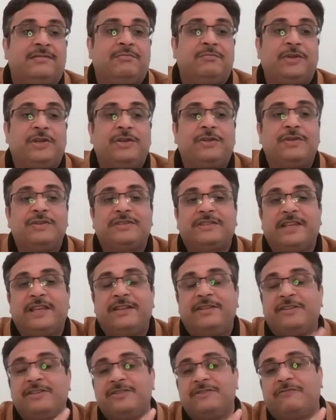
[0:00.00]
Because the
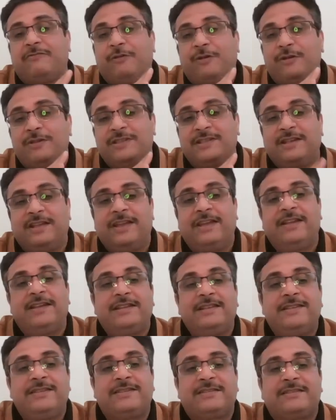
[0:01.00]
energy falls in
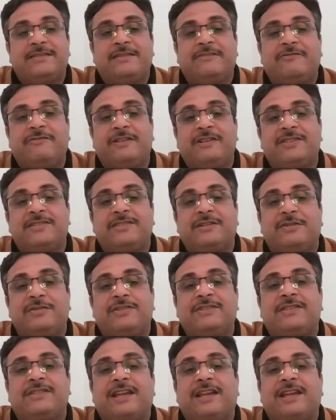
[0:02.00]
Aries, the first house,